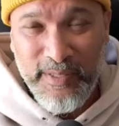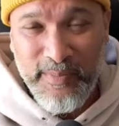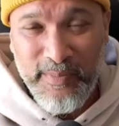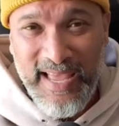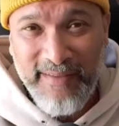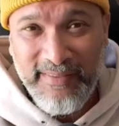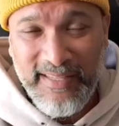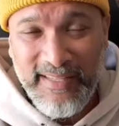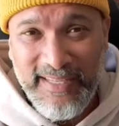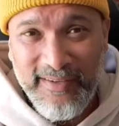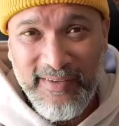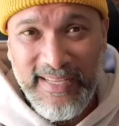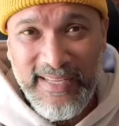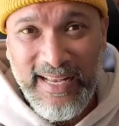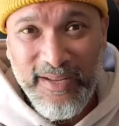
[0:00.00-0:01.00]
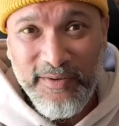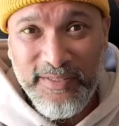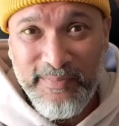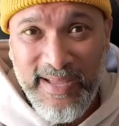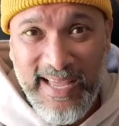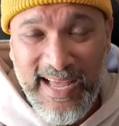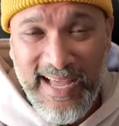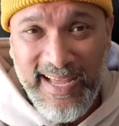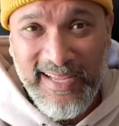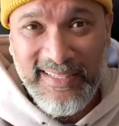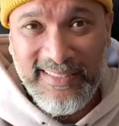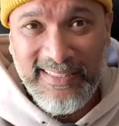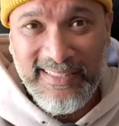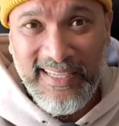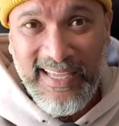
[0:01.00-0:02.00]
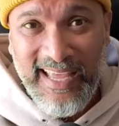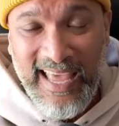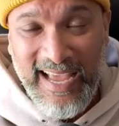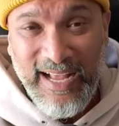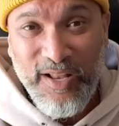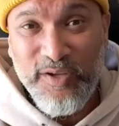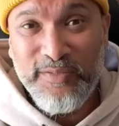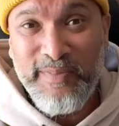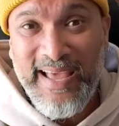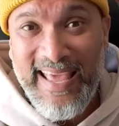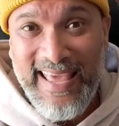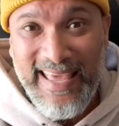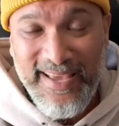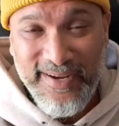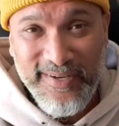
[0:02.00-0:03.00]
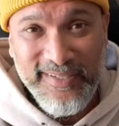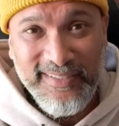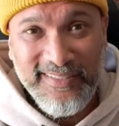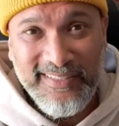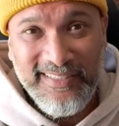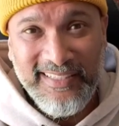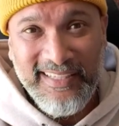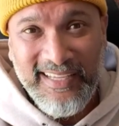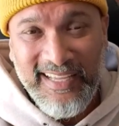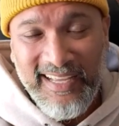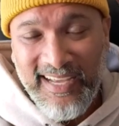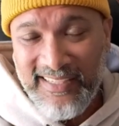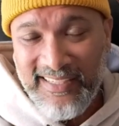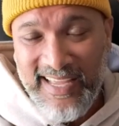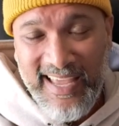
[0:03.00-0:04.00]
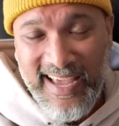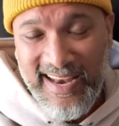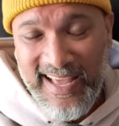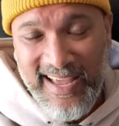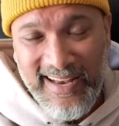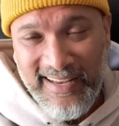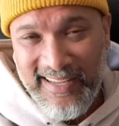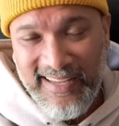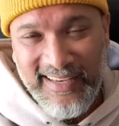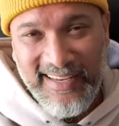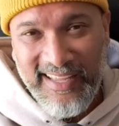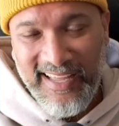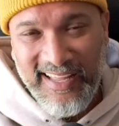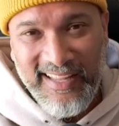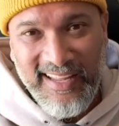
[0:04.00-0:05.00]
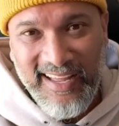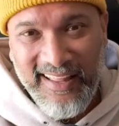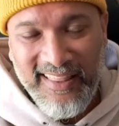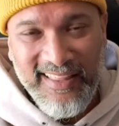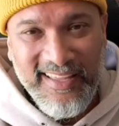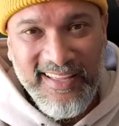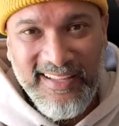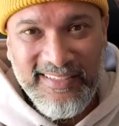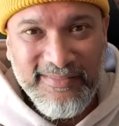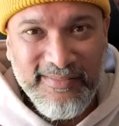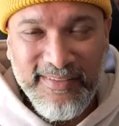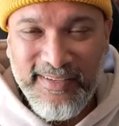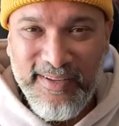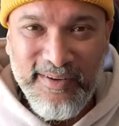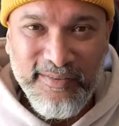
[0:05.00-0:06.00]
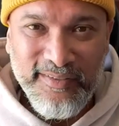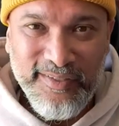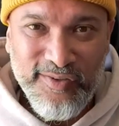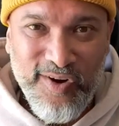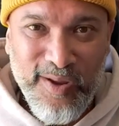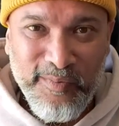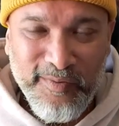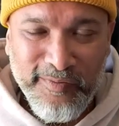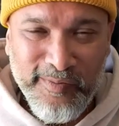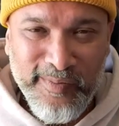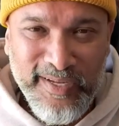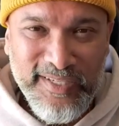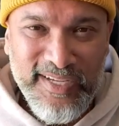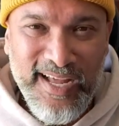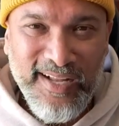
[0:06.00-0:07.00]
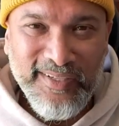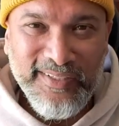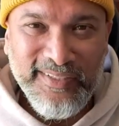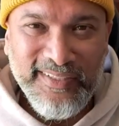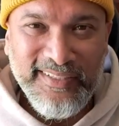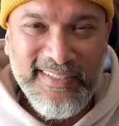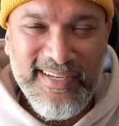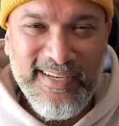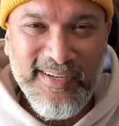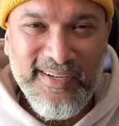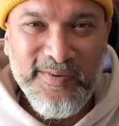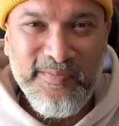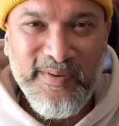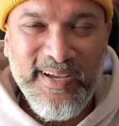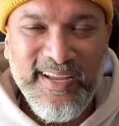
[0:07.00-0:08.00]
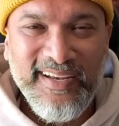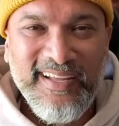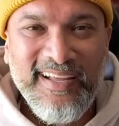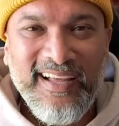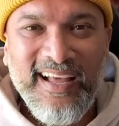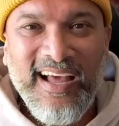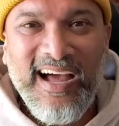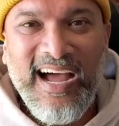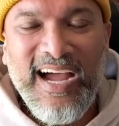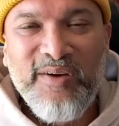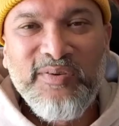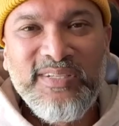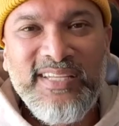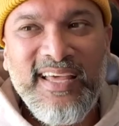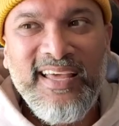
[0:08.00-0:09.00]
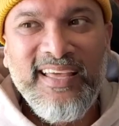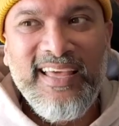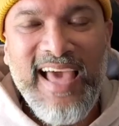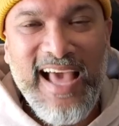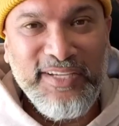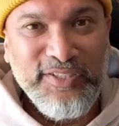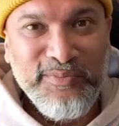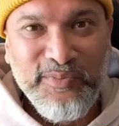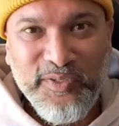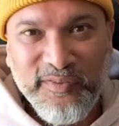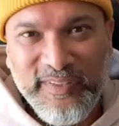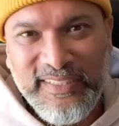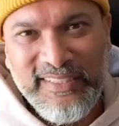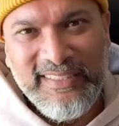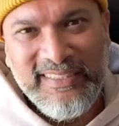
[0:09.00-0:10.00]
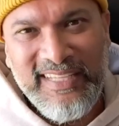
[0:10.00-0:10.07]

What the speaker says: up. I have to literally close my eyes and close my ears because I can't handle it. I think it's, trauma from my childhood, but I will take action movies.